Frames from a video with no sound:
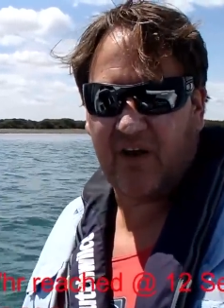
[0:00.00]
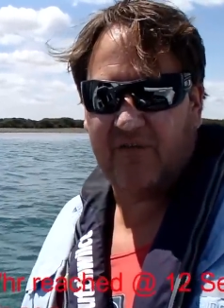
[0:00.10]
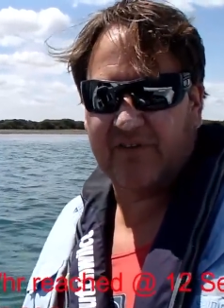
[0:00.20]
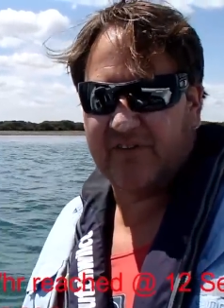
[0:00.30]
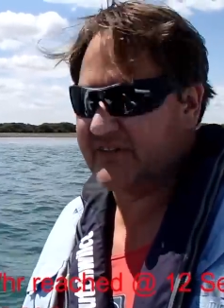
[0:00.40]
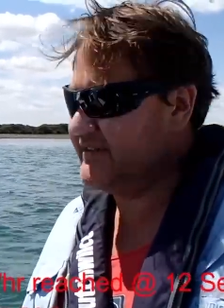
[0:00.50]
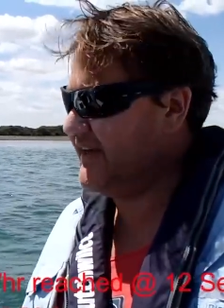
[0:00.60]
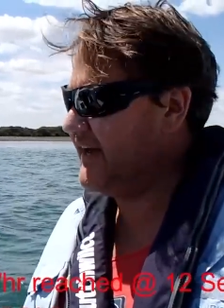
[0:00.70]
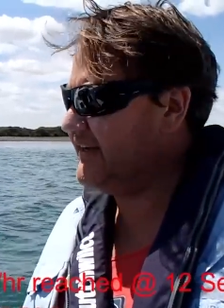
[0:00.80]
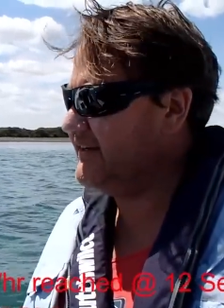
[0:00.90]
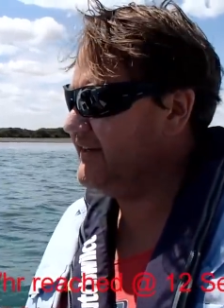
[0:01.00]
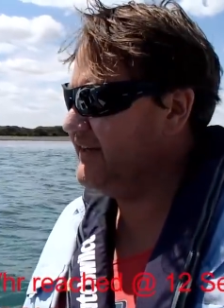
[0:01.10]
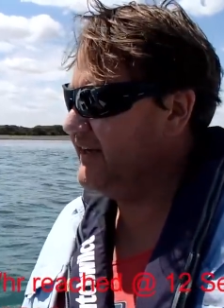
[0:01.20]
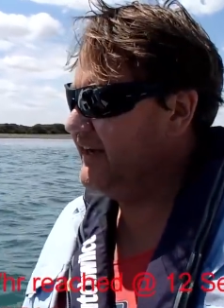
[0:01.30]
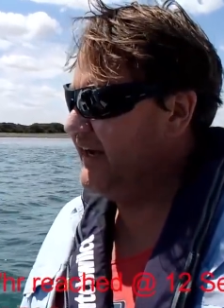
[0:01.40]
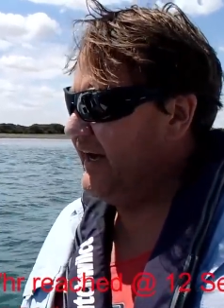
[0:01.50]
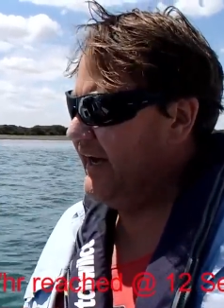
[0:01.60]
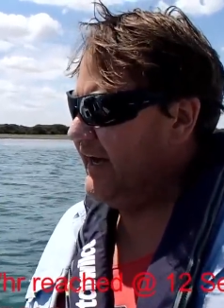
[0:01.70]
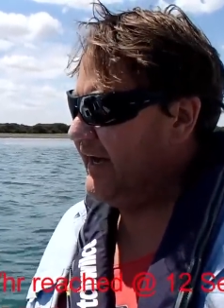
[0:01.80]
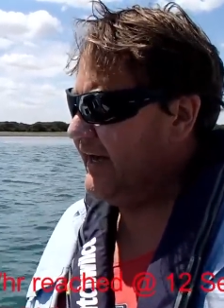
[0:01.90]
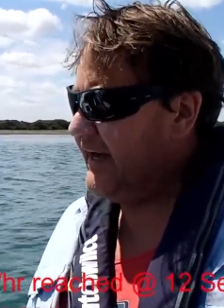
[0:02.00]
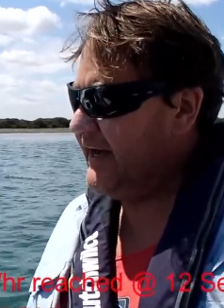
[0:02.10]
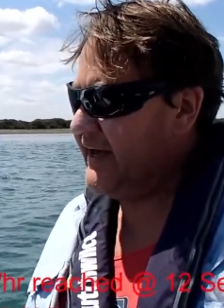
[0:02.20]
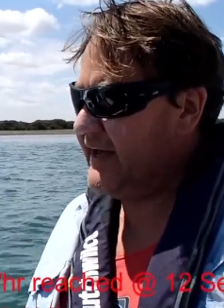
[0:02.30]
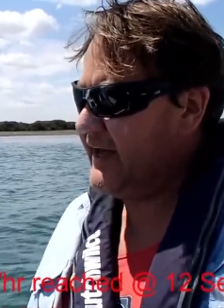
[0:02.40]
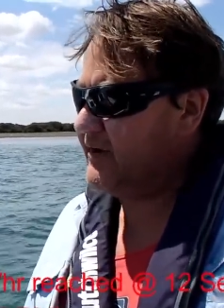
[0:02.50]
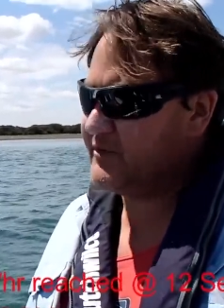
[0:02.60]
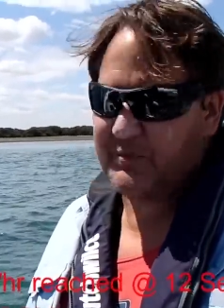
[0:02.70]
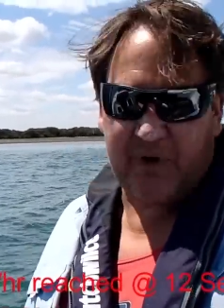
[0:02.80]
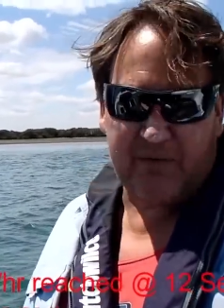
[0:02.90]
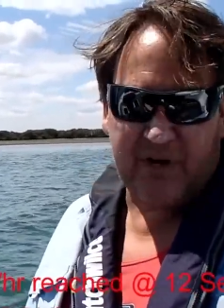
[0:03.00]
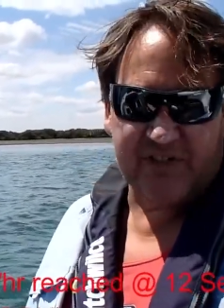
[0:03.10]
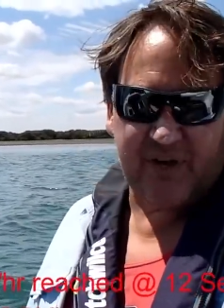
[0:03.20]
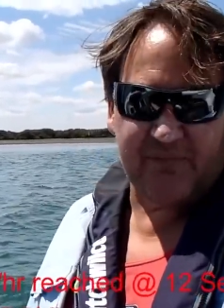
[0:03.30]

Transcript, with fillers: over 68. Uh, and it was pretty much up